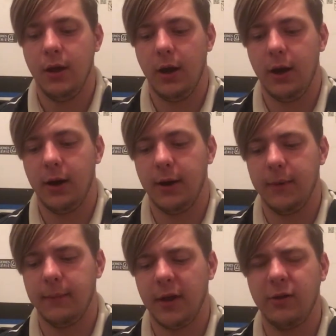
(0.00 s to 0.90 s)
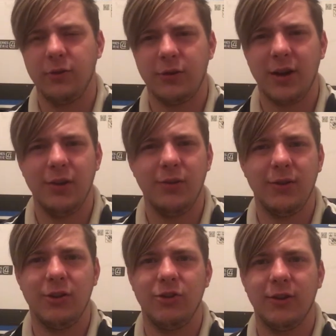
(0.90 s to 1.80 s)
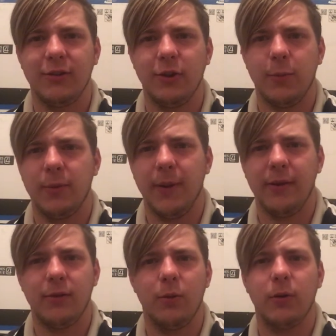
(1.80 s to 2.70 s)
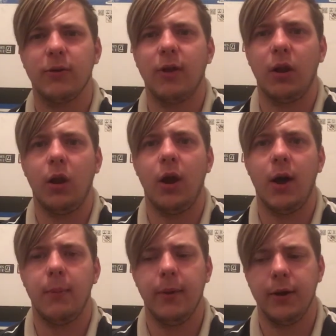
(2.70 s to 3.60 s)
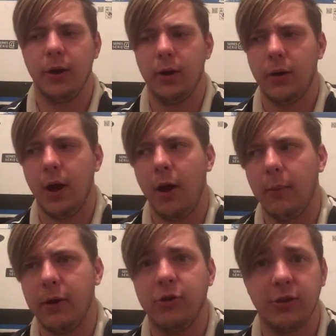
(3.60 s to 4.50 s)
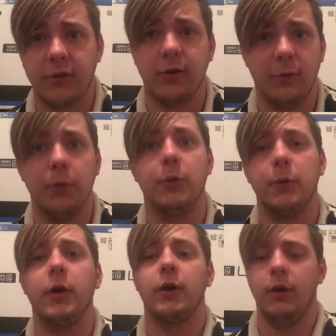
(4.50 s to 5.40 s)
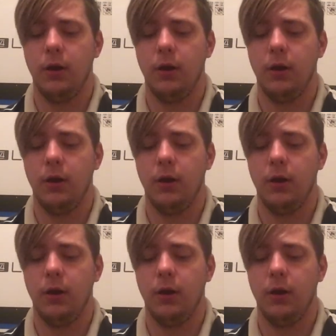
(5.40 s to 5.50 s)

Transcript: I tried using a jigsaw, but the bandsaw works a lot better, but a jigsaw would work.